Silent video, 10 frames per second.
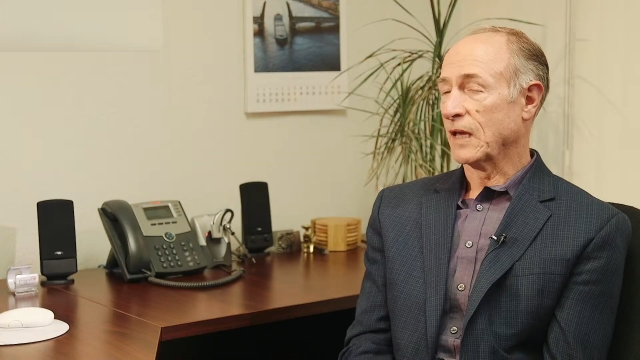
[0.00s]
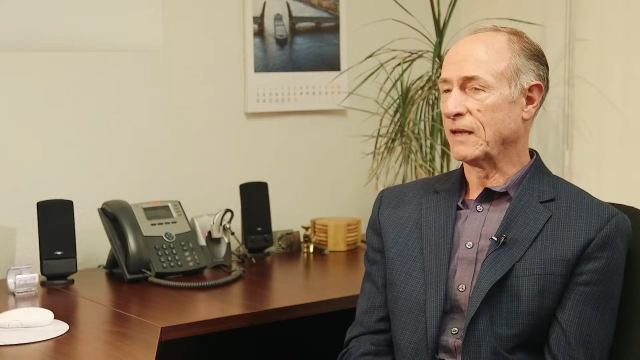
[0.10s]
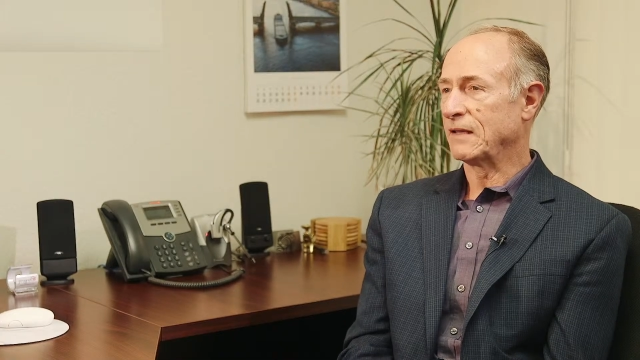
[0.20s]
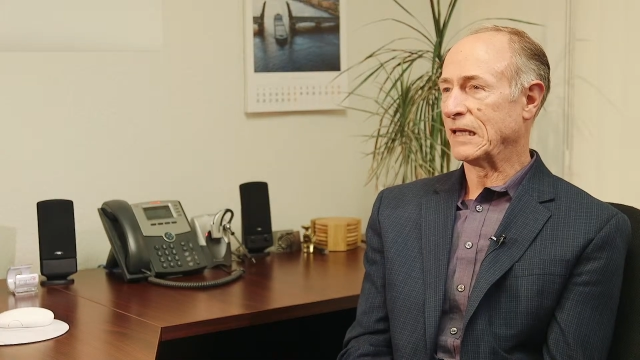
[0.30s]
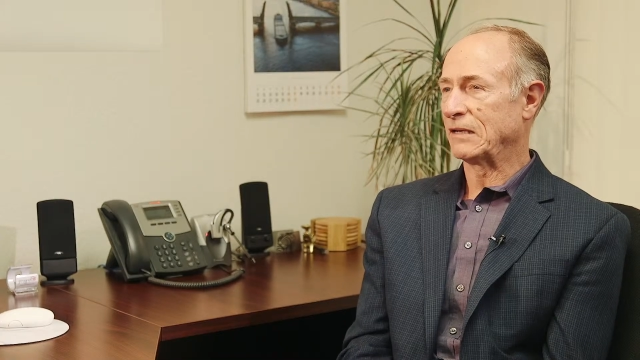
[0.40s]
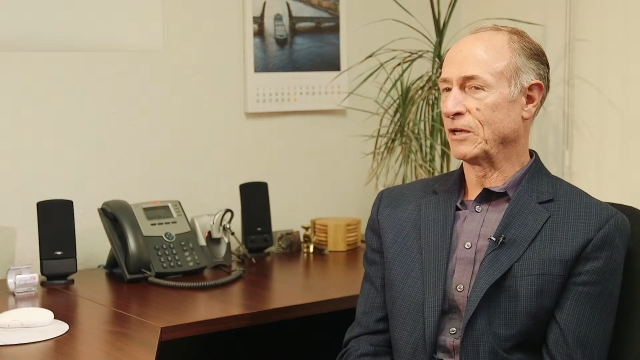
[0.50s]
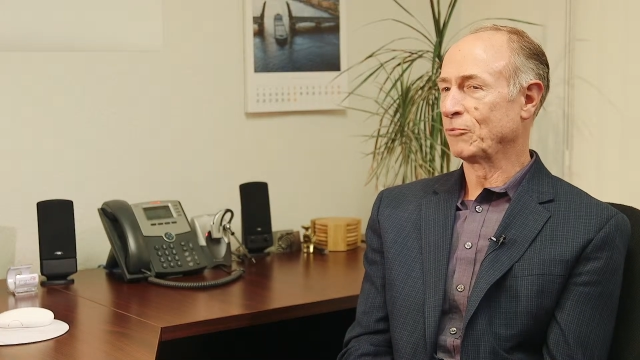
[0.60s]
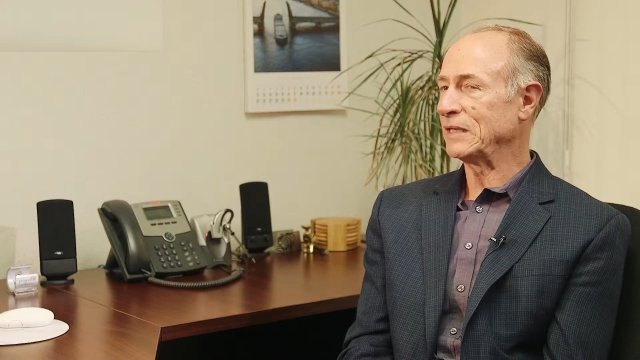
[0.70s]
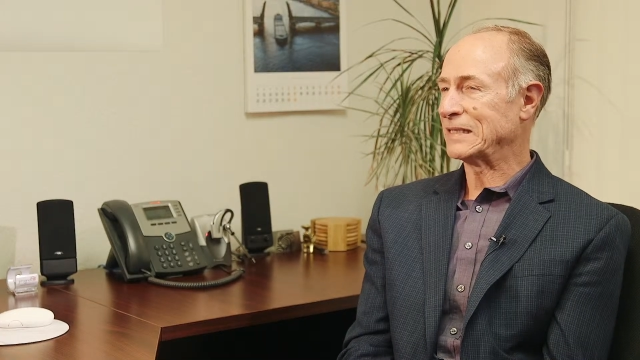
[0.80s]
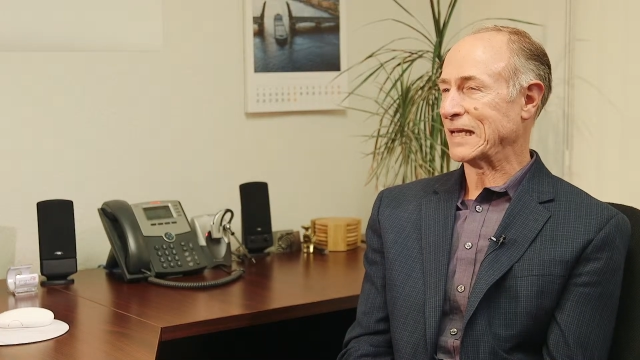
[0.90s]
and it
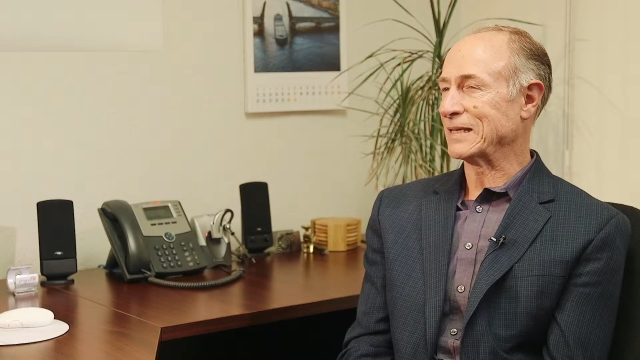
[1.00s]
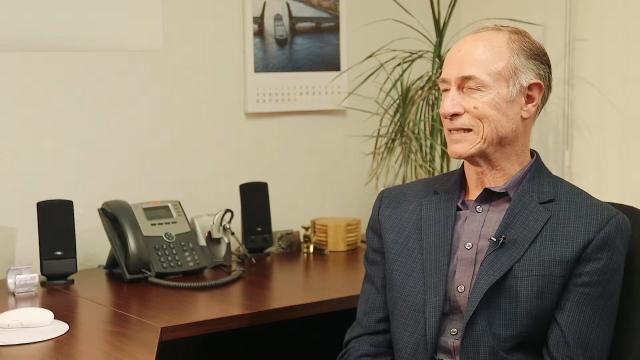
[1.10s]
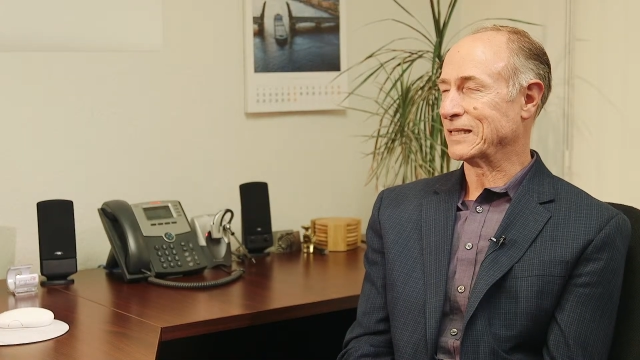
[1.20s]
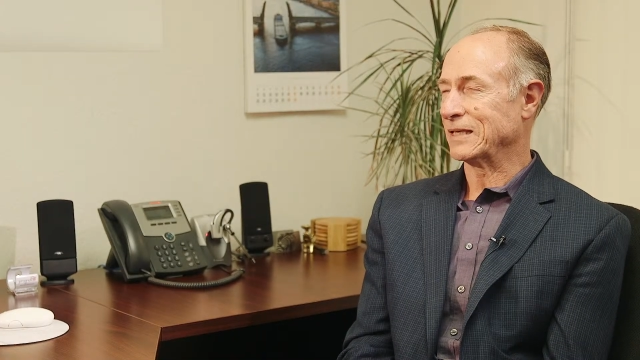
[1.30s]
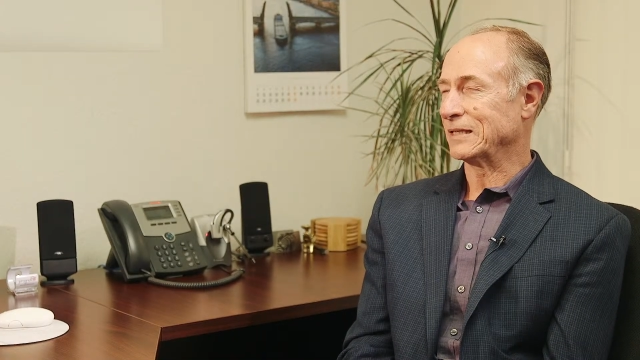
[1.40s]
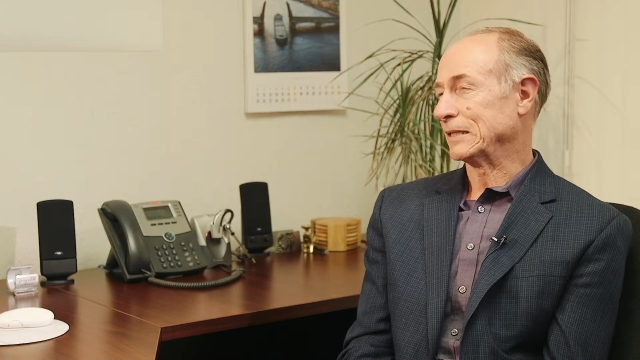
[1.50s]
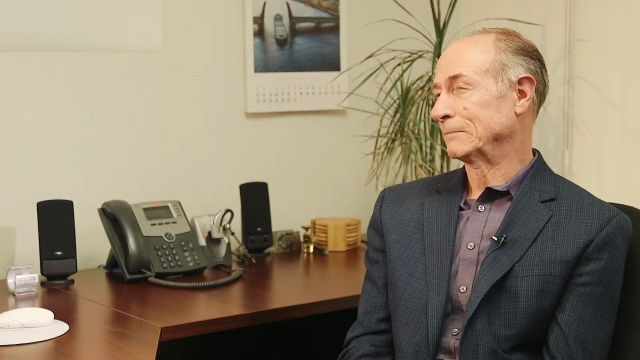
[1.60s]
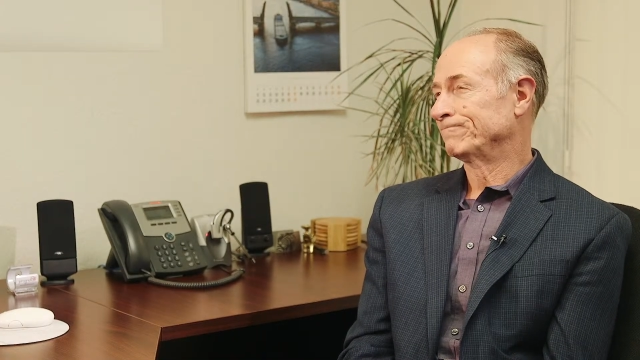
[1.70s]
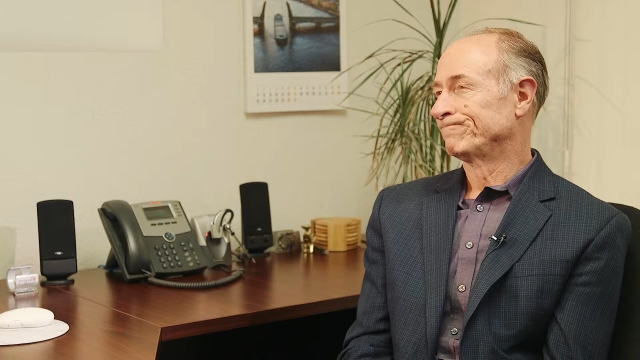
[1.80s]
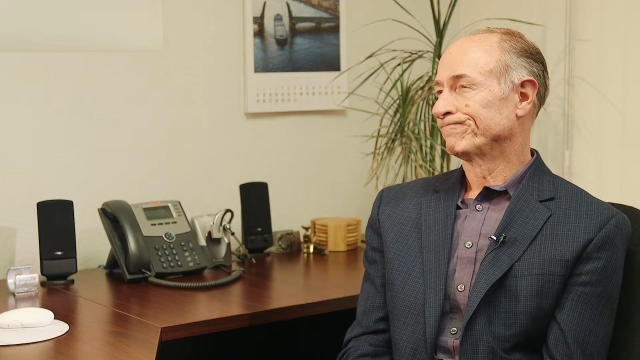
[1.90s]
really takes the
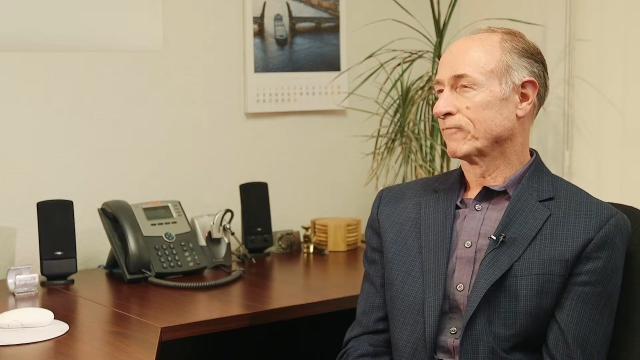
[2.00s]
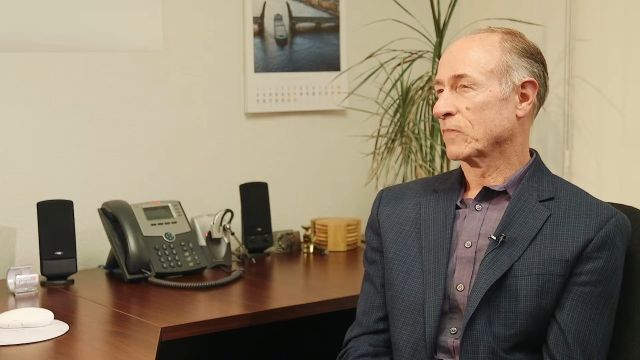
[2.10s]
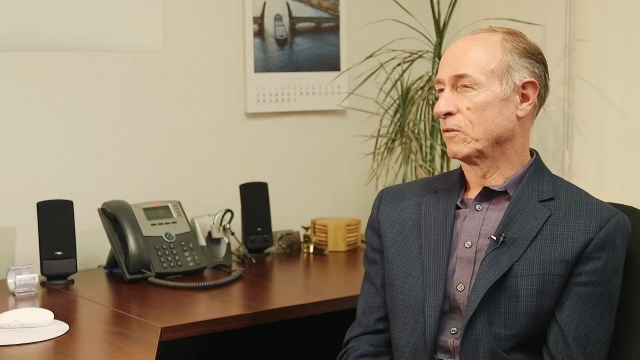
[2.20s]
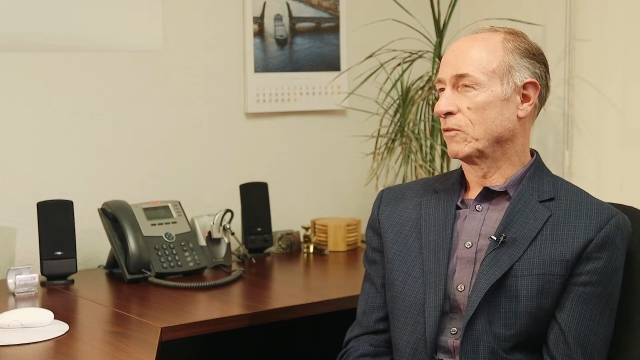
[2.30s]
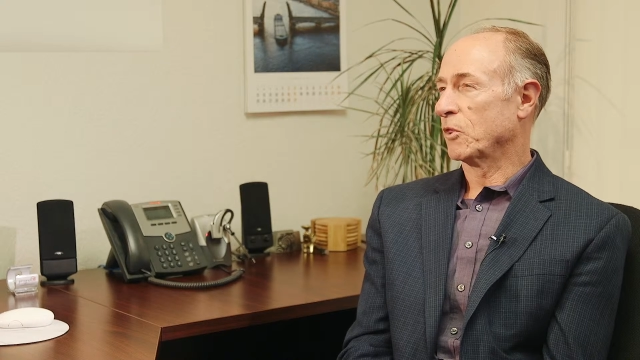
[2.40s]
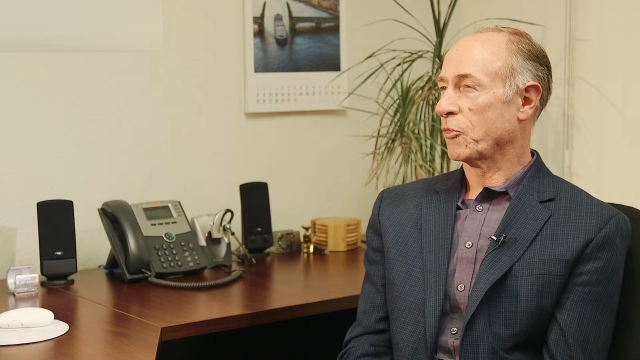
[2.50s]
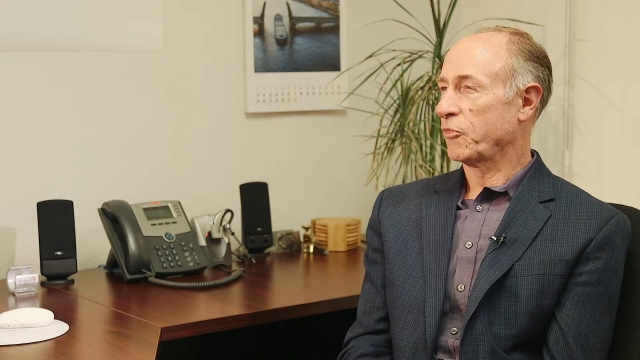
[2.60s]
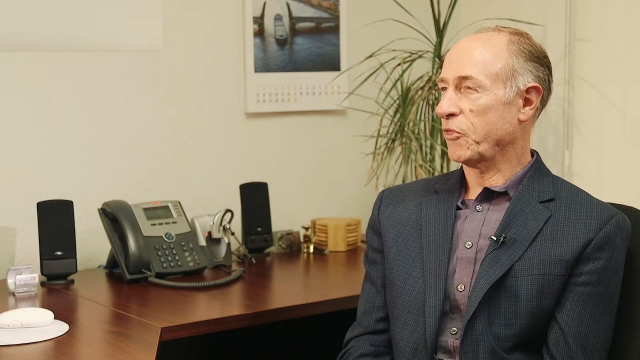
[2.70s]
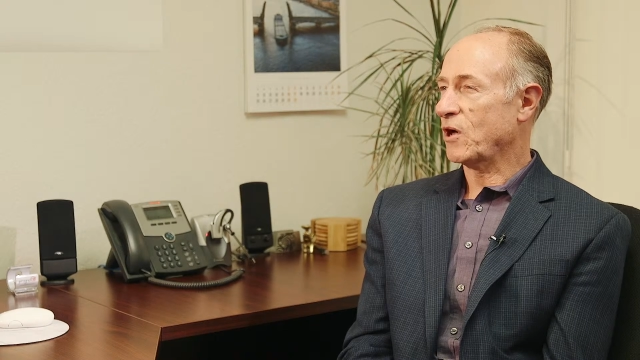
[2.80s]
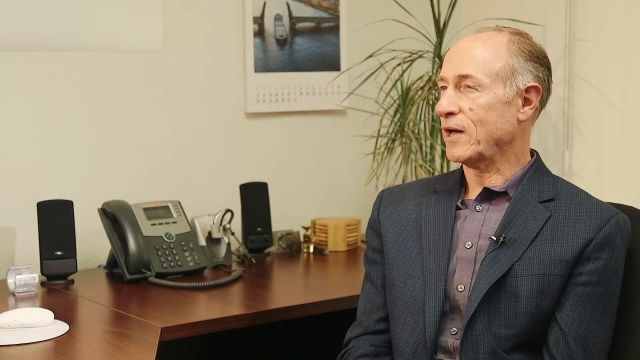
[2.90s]

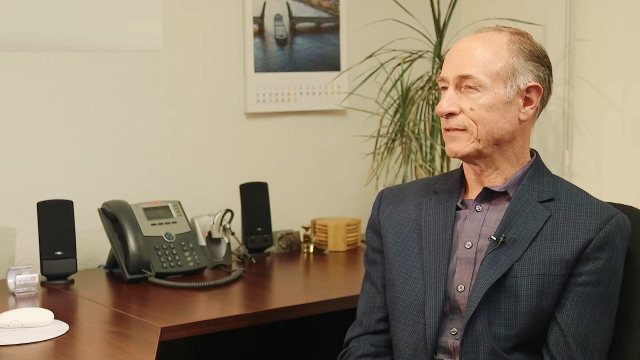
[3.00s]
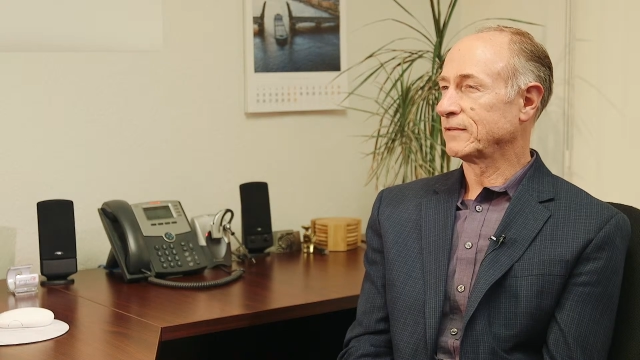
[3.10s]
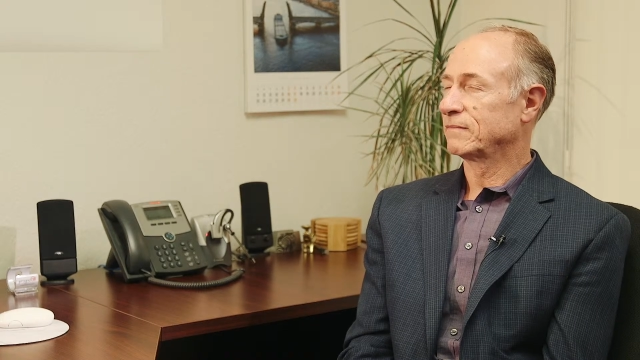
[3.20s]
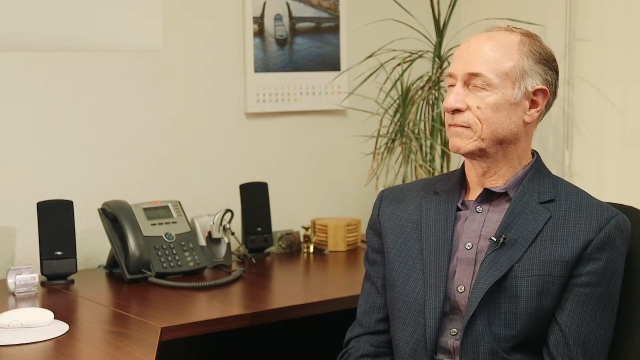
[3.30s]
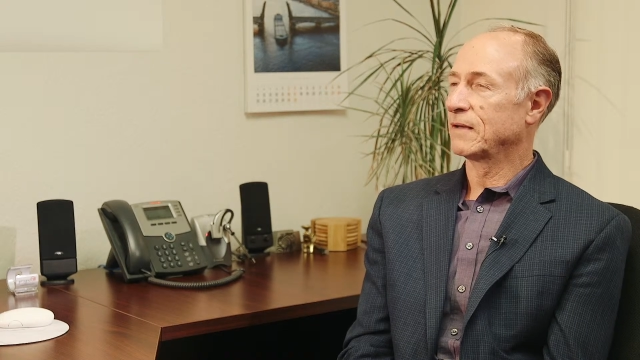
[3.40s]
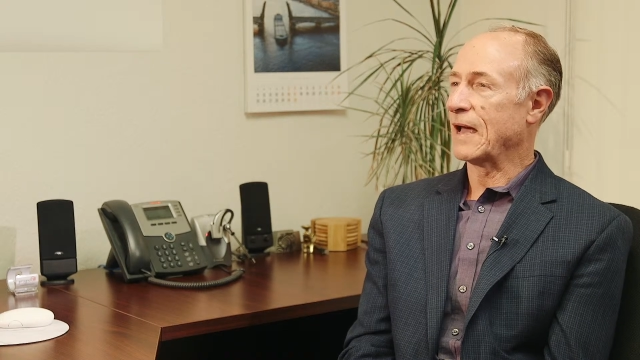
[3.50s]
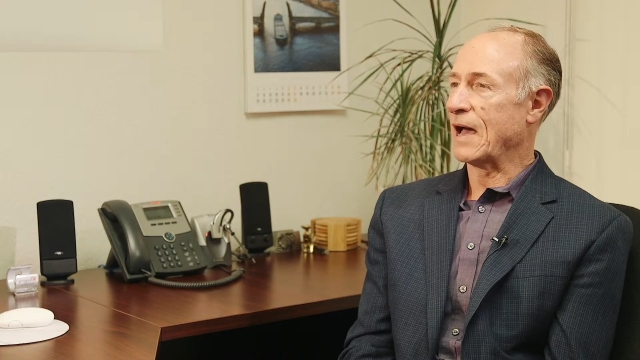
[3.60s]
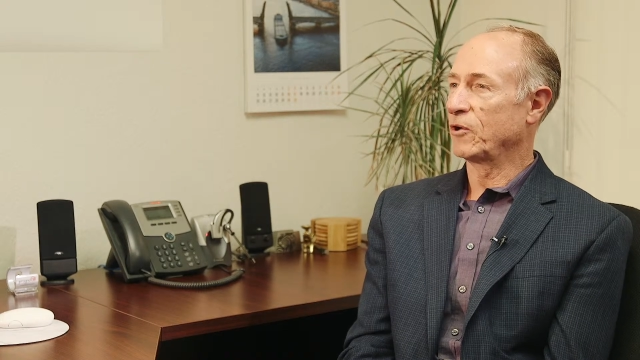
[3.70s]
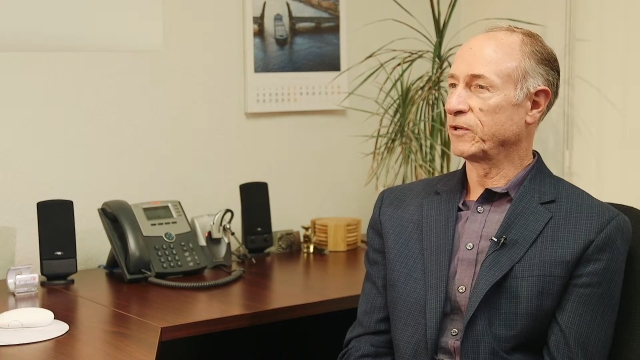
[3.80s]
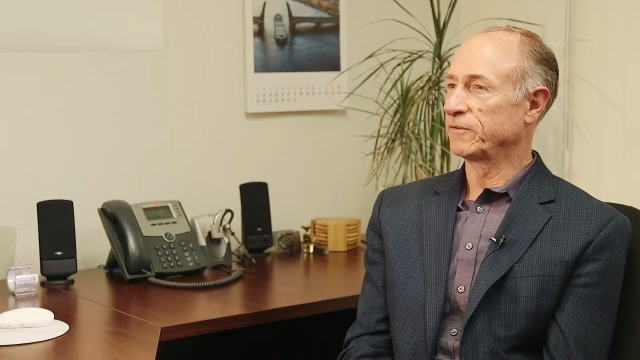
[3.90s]
thought
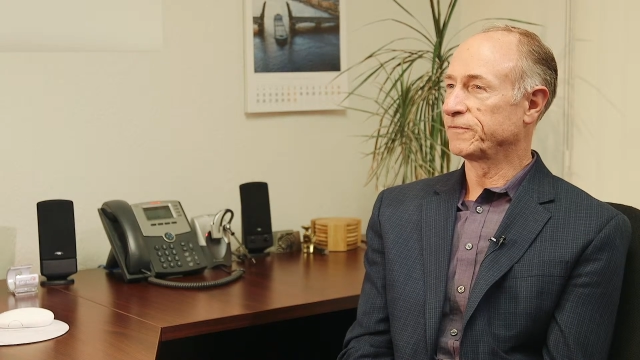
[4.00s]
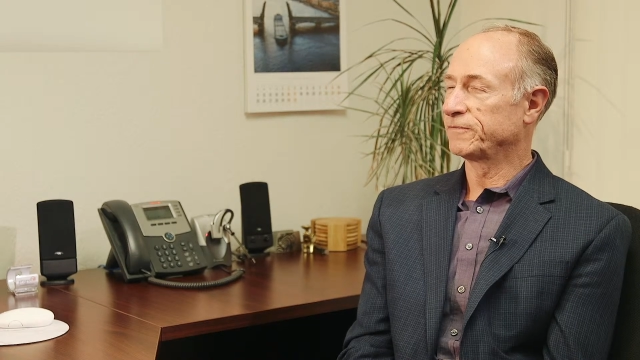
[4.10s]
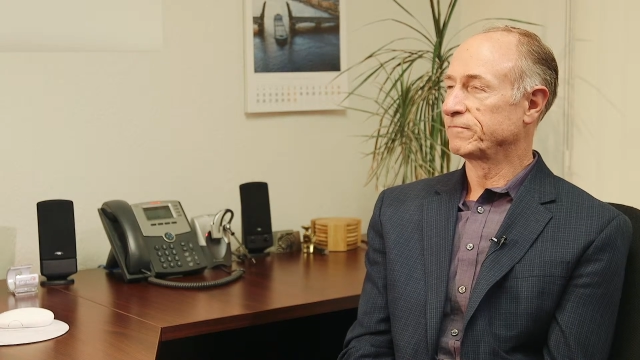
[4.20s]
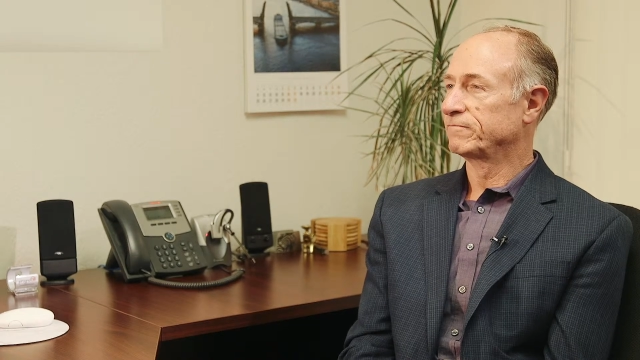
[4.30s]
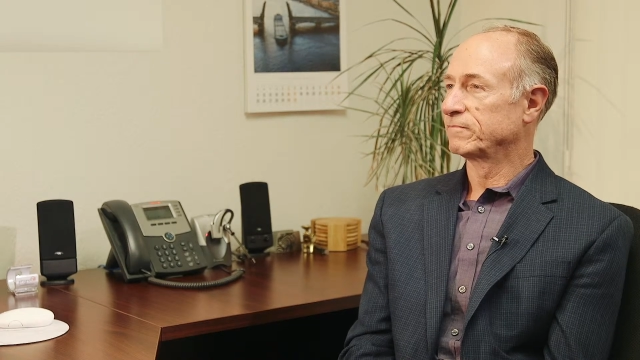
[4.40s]
out of,